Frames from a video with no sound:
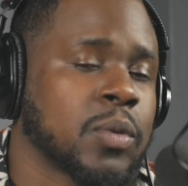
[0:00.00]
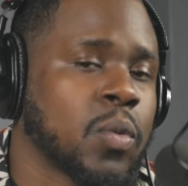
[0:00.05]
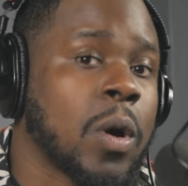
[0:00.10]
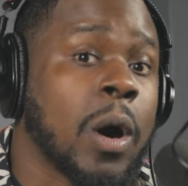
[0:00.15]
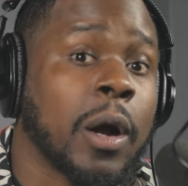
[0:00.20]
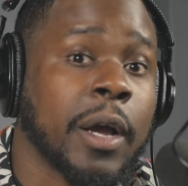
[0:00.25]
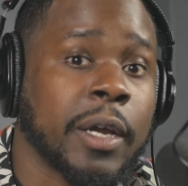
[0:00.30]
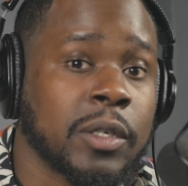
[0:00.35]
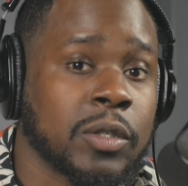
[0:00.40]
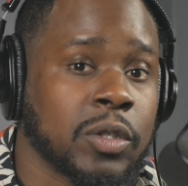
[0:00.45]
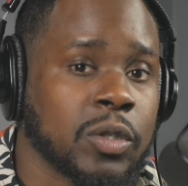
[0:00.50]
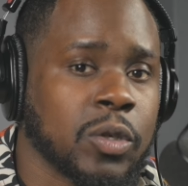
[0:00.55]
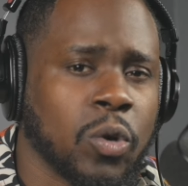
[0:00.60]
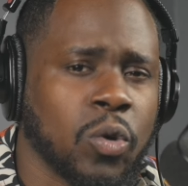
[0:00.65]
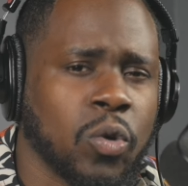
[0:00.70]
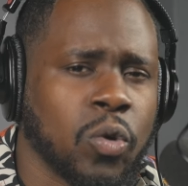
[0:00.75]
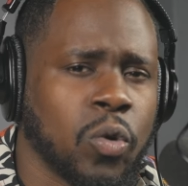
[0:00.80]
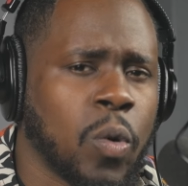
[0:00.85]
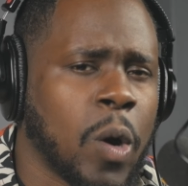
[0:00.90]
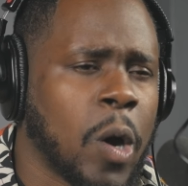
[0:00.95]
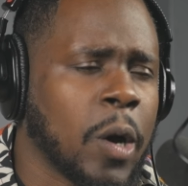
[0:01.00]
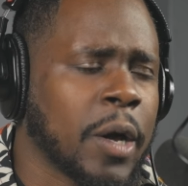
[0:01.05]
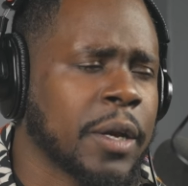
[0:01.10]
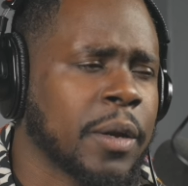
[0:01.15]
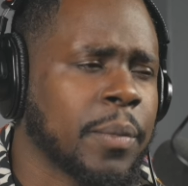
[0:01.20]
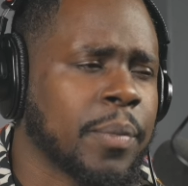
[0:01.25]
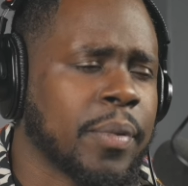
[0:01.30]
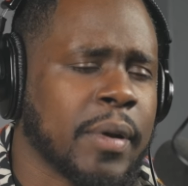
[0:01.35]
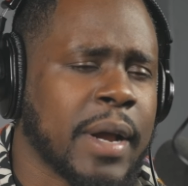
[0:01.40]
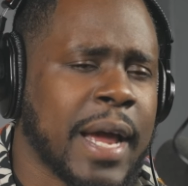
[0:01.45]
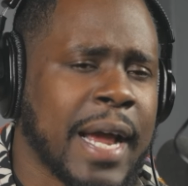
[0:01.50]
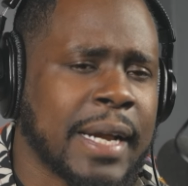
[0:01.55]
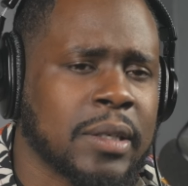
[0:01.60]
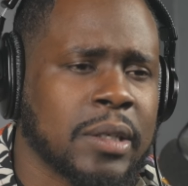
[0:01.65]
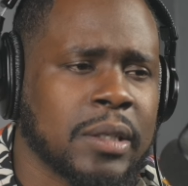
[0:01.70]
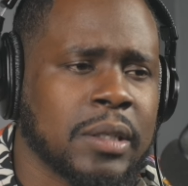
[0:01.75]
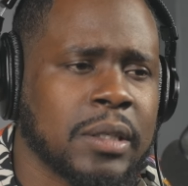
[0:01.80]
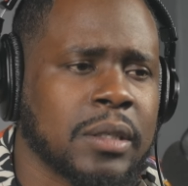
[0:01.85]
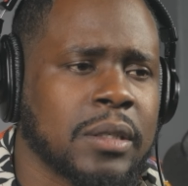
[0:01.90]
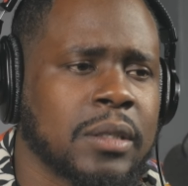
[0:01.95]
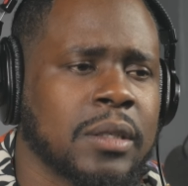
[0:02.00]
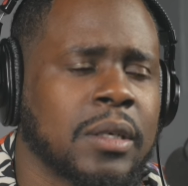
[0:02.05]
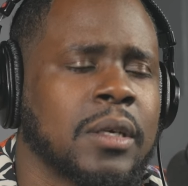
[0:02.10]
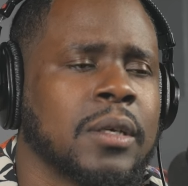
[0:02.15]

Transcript: walking to school, walking to practice,